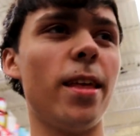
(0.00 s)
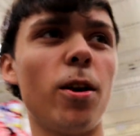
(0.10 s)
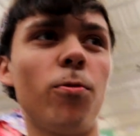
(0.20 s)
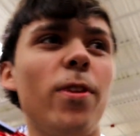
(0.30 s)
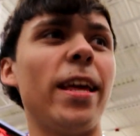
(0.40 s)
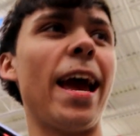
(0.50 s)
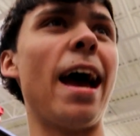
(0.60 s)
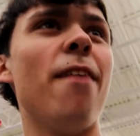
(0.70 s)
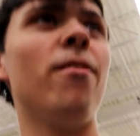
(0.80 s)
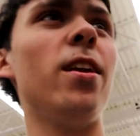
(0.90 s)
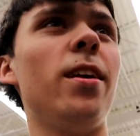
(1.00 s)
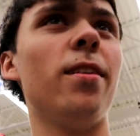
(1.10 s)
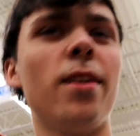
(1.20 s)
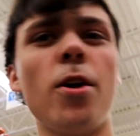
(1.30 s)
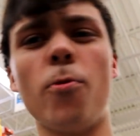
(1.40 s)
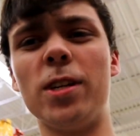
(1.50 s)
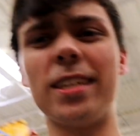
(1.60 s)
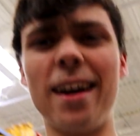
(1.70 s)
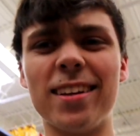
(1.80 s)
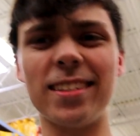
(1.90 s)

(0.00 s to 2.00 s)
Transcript: They don't really have any, which kind of